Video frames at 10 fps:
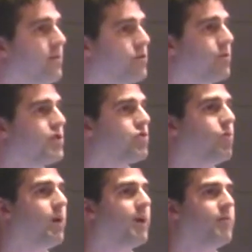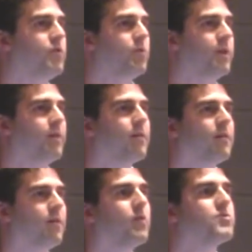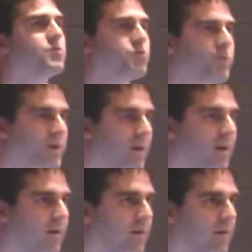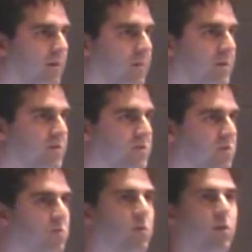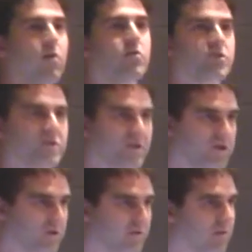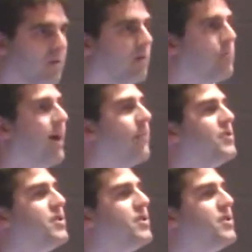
the traditional way of doing heart surgery is to a large incision down the